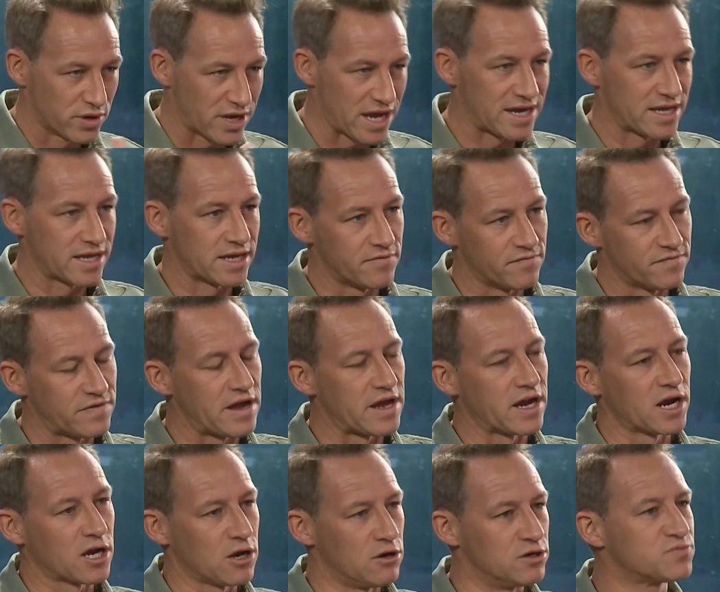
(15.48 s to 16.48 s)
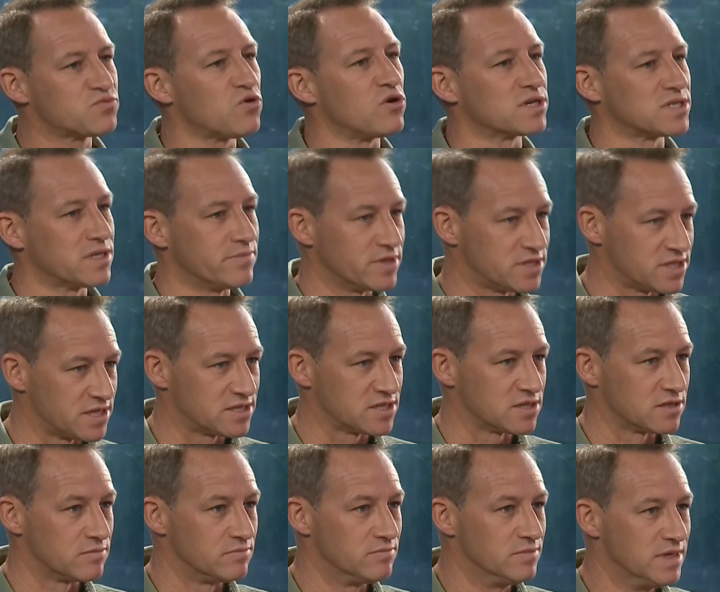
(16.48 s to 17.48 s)
getting in close proximity to
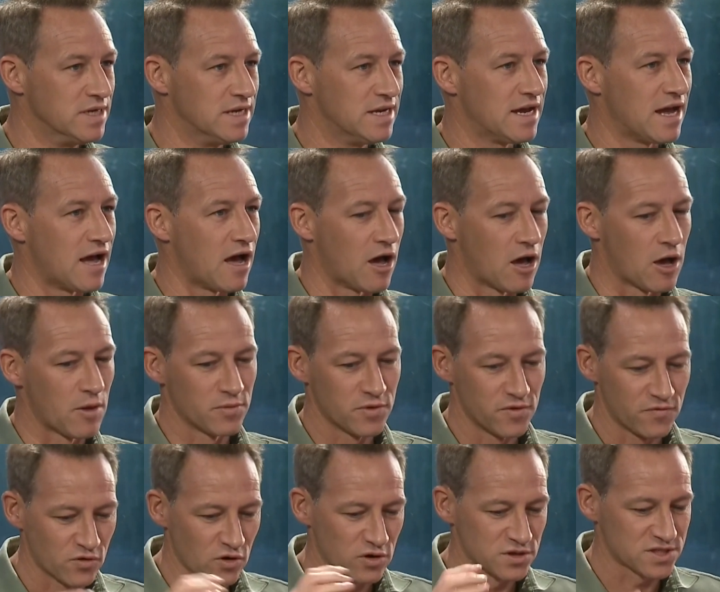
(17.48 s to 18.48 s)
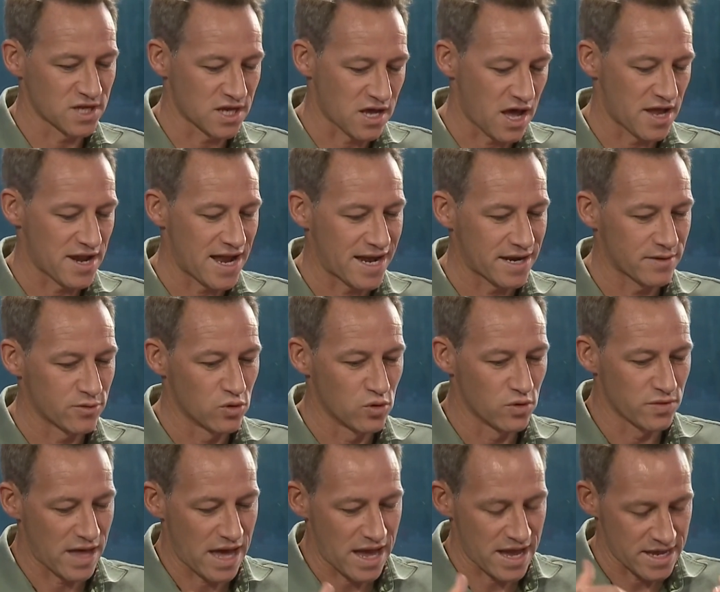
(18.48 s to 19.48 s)
them. You've got an animal
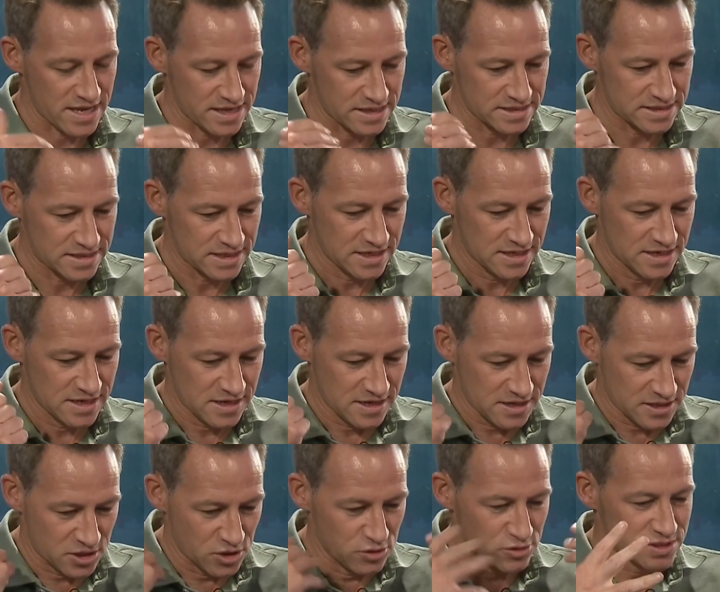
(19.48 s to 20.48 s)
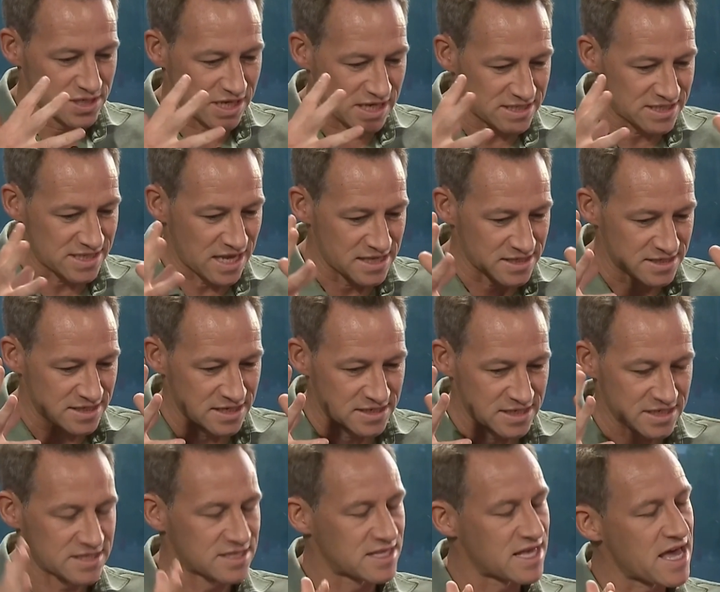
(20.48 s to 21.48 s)
that is using its senses.
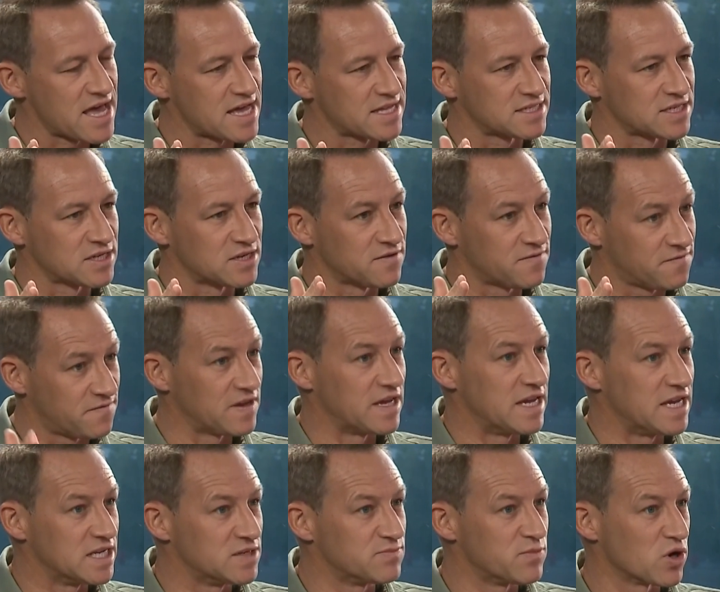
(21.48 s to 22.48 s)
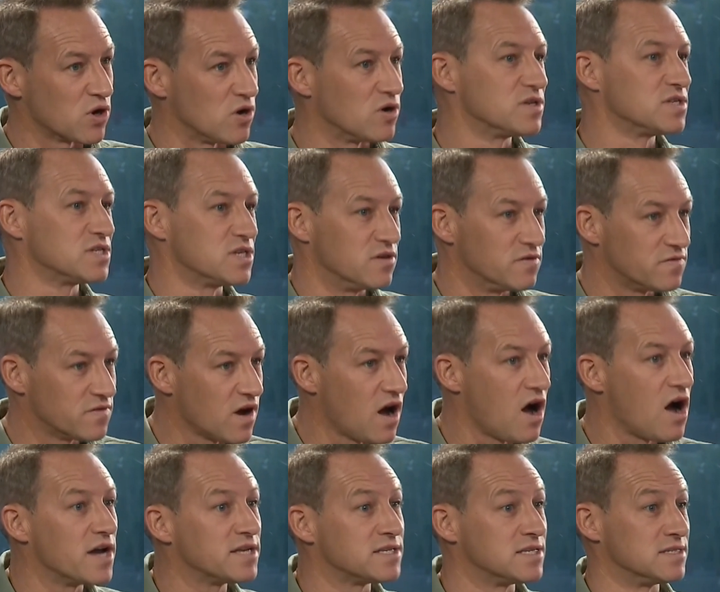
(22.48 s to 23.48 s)
It's there to feed because you've
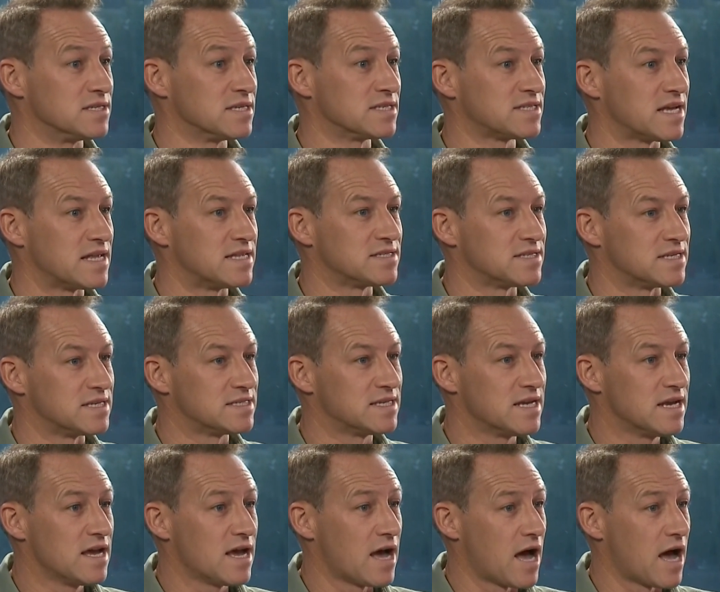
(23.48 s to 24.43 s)
heightened its senses. And you're